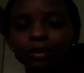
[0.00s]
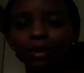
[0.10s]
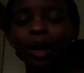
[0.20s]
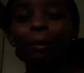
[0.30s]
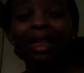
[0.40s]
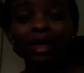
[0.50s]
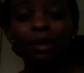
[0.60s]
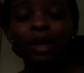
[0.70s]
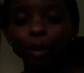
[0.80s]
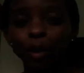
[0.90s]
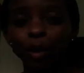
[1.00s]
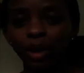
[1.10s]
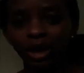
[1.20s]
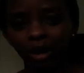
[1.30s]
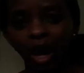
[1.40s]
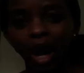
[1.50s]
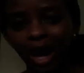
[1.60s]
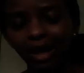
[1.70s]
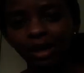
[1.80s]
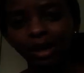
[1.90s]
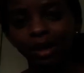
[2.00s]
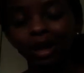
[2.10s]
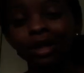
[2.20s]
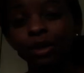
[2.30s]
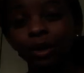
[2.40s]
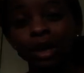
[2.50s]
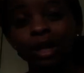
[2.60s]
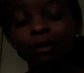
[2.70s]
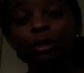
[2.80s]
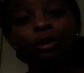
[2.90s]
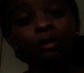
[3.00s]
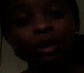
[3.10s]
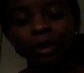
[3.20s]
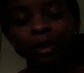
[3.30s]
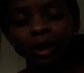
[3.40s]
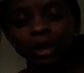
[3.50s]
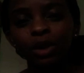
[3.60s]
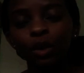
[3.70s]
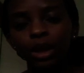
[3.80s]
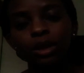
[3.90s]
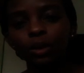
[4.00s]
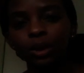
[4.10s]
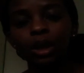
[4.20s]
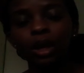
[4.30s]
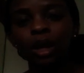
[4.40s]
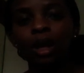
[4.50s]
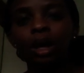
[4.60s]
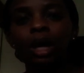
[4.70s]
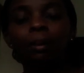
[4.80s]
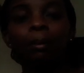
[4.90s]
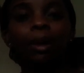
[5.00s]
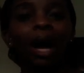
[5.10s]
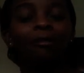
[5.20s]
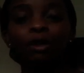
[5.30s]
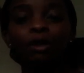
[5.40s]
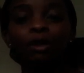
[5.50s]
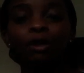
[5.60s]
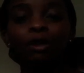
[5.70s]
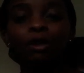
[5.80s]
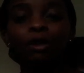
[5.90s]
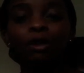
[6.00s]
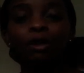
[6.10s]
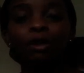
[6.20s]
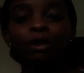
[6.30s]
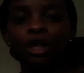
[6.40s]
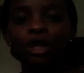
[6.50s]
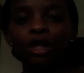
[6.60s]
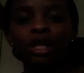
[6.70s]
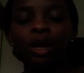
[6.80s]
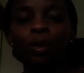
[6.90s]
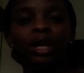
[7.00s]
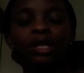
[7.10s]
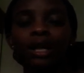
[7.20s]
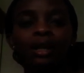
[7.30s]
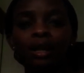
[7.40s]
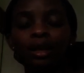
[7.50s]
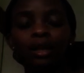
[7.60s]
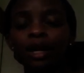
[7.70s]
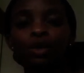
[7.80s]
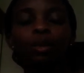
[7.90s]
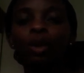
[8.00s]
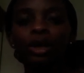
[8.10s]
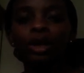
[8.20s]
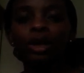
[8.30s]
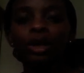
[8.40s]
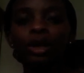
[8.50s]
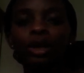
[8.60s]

By them supporting the arts, that is already a fulfillment on its own. A few years ago, when someone said that they do modeling, someone